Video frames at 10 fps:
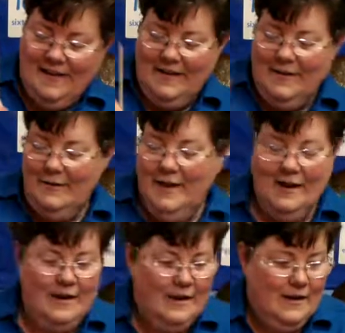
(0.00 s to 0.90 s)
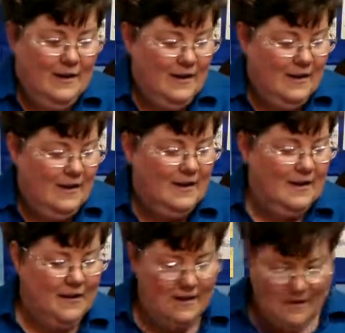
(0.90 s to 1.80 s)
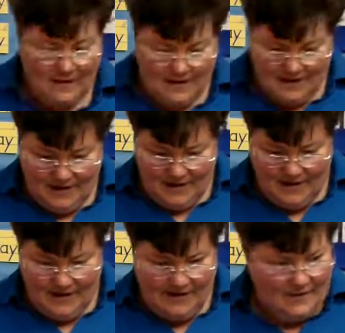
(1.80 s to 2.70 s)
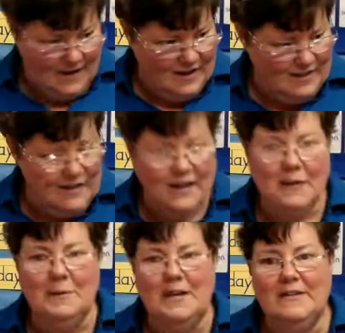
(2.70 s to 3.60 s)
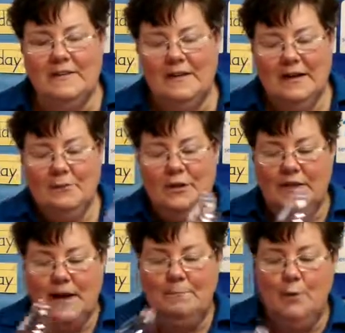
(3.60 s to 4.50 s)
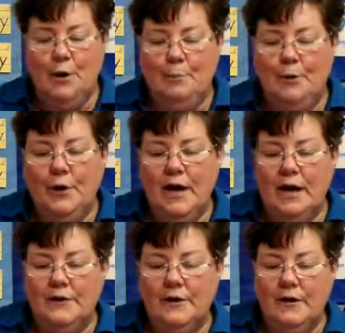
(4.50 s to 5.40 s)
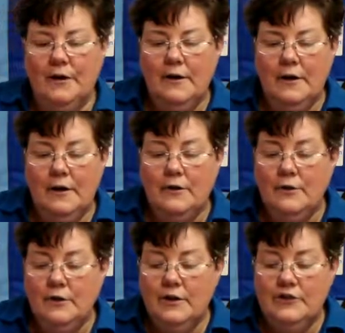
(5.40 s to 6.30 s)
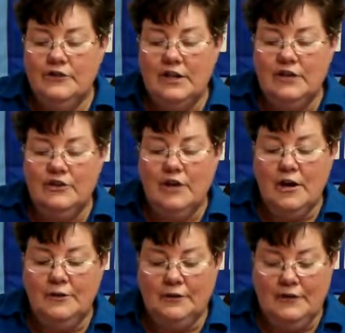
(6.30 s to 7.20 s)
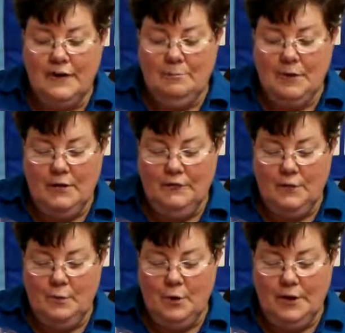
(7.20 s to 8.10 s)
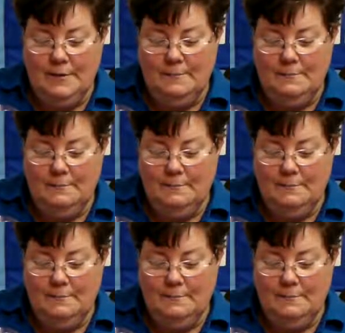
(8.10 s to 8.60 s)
Okay. And I think I'm going to stay with that purple color. You can change colors up if you want.